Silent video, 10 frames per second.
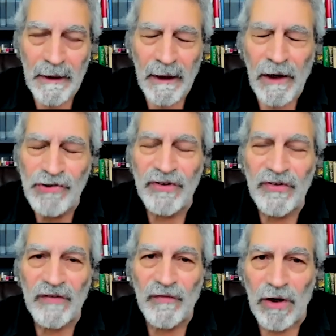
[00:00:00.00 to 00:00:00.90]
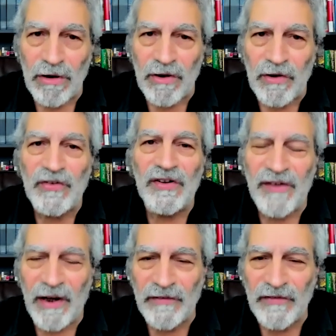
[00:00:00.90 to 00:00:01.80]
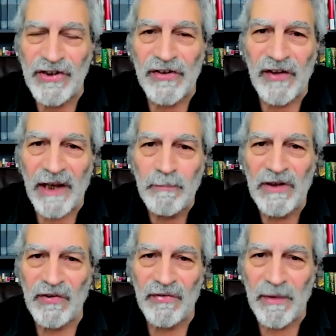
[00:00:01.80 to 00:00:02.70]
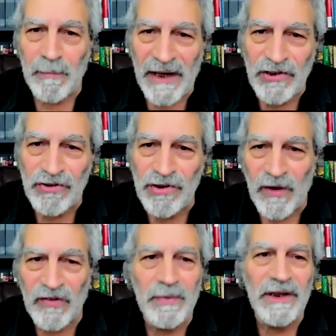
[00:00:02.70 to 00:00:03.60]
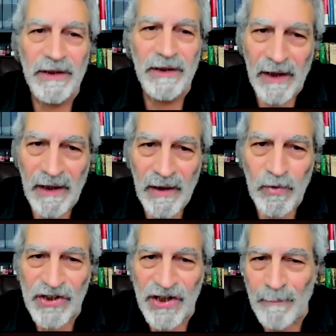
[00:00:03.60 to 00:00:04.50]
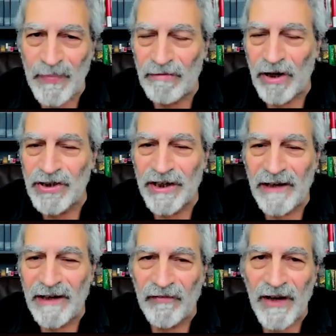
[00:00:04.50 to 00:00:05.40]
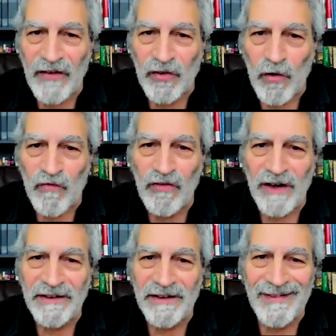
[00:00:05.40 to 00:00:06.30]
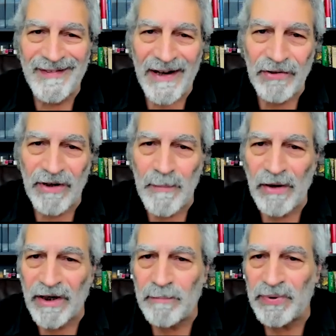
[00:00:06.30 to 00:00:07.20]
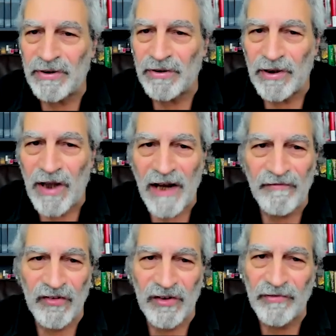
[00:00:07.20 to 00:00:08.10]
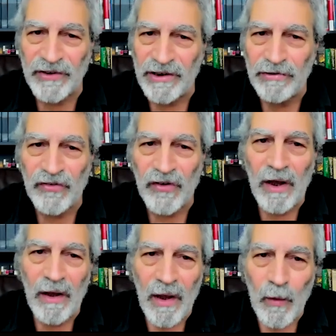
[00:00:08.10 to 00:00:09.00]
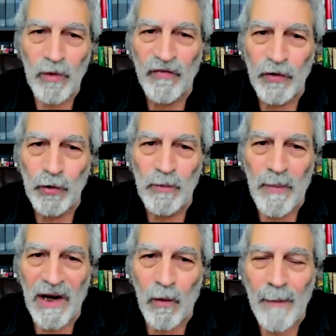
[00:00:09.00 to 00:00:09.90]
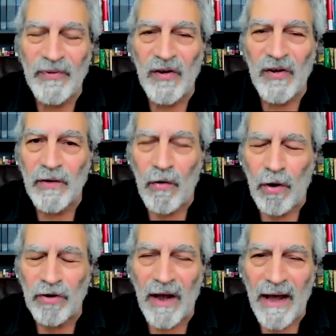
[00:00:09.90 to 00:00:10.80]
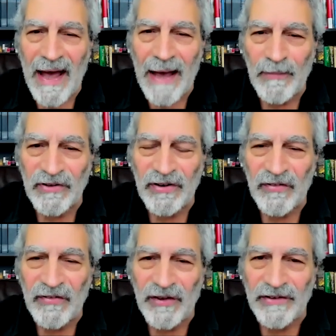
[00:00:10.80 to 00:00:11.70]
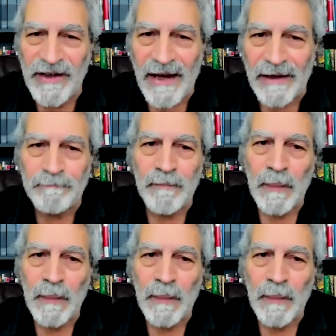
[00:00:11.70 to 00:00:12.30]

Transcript: Hundreds of articles and television segments in the major U.S. media, which kept the Russiagate fiasco front and center in American political life for several years, was fueled by a website called Hamilton 68.